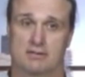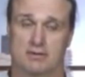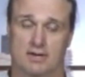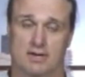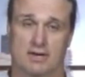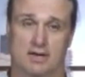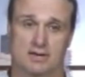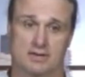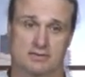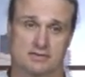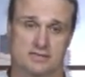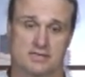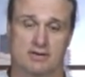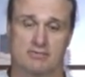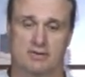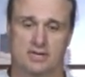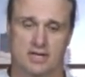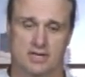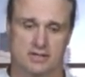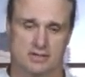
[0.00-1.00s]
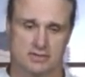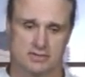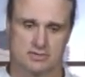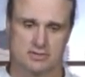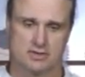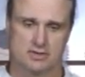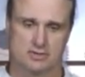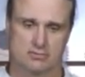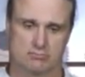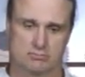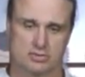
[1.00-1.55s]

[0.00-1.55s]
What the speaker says: 7-8 years ago.